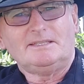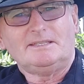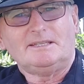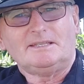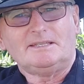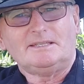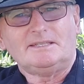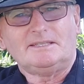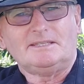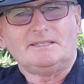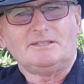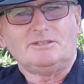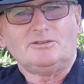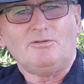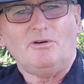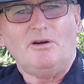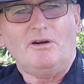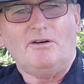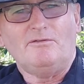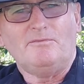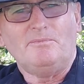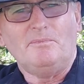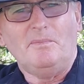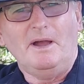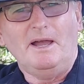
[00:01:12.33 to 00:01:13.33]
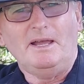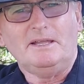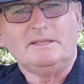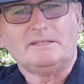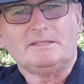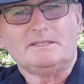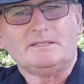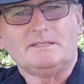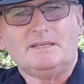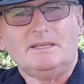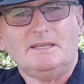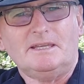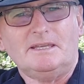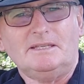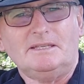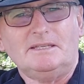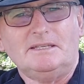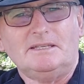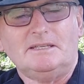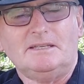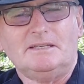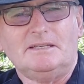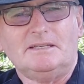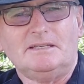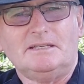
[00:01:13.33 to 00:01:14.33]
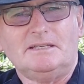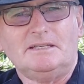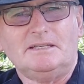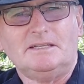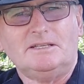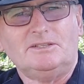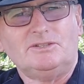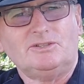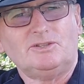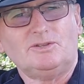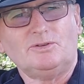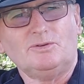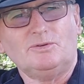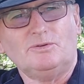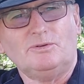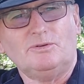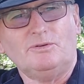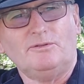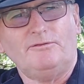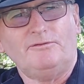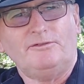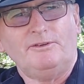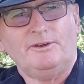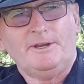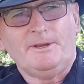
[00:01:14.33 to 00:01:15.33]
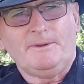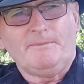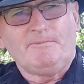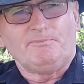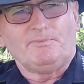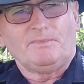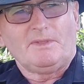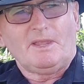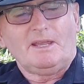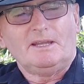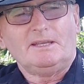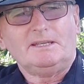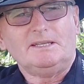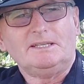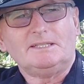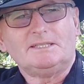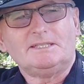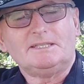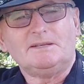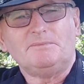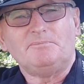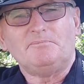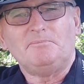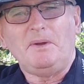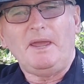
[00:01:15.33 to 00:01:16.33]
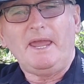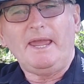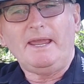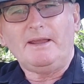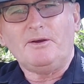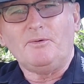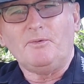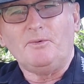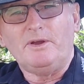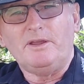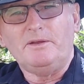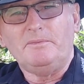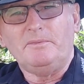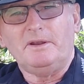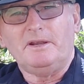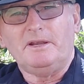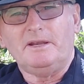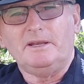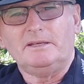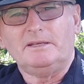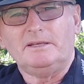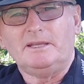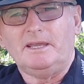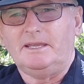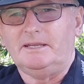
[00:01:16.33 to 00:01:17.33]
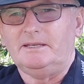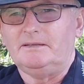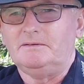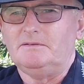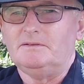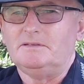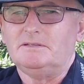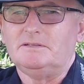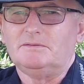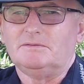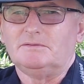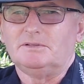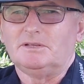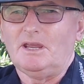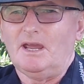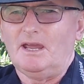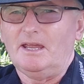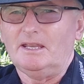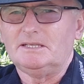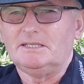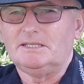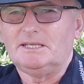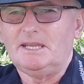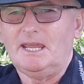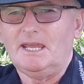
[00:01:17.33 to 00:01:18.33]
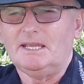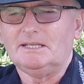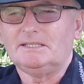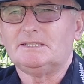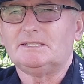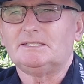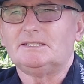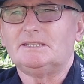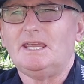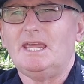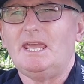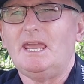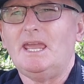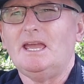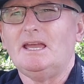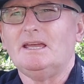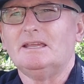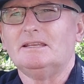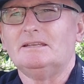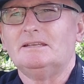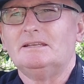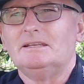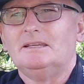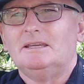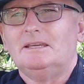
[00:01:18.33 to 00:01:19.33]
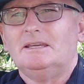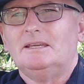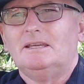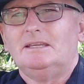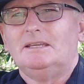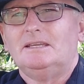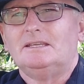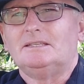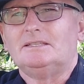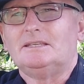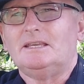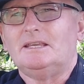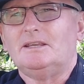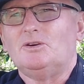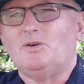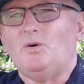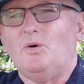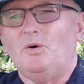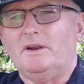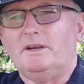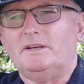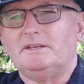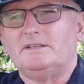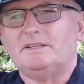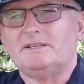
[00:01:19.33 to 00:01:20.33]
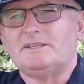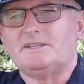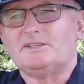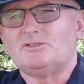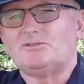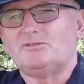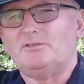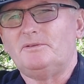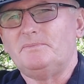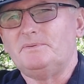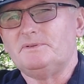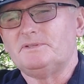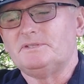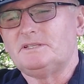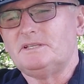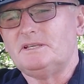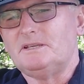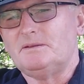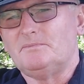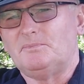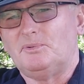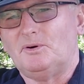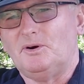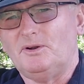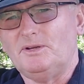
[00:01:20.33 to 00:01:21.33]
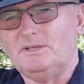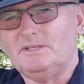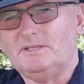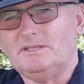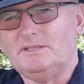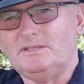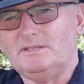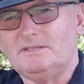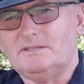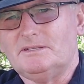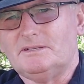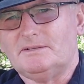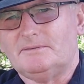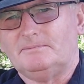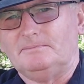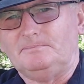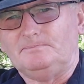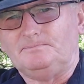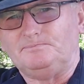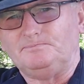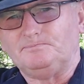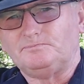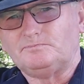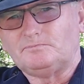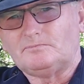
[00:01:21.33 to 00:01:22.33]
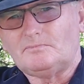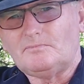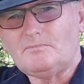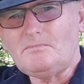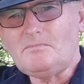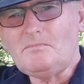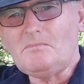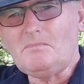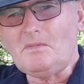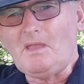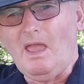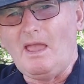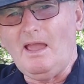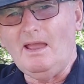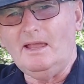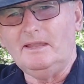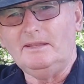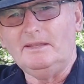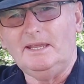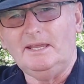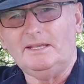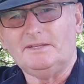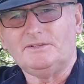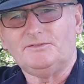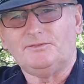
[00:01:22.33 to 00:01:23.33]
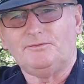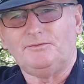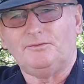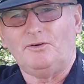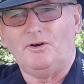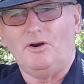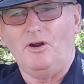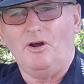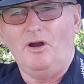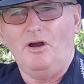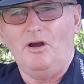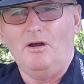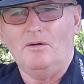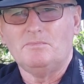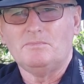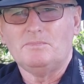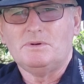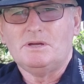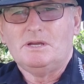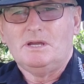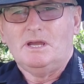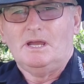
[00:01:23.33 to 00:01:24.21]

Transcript: 6 to 12 months, and you sit back a wee bit and going town to town, you're seeing quite a discrepancy in prices, and that's from